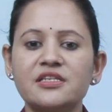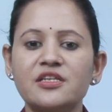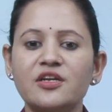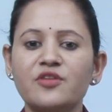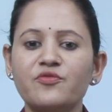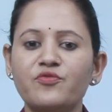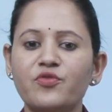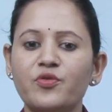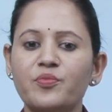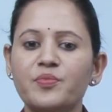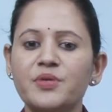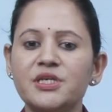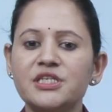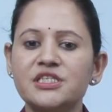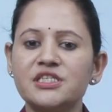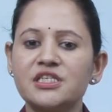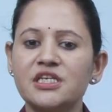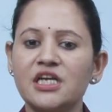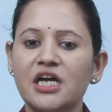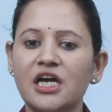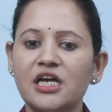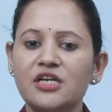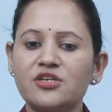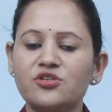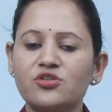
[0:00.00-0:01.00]
the information
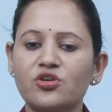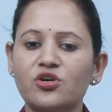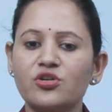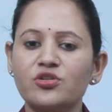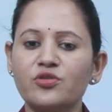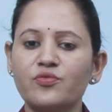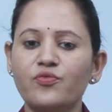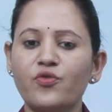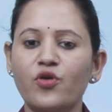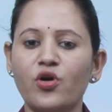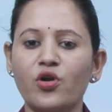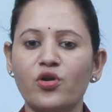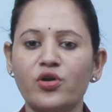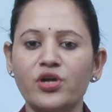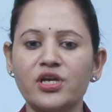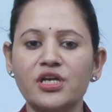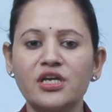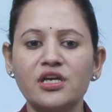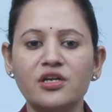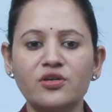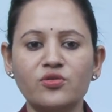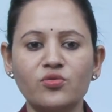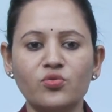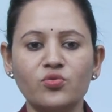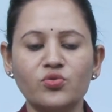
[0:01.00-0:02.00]
and draw the following
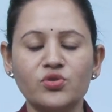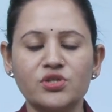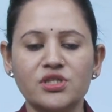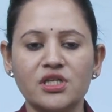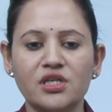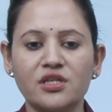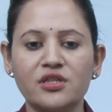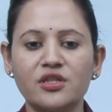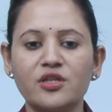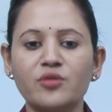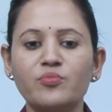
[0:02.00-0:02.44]
conclusion.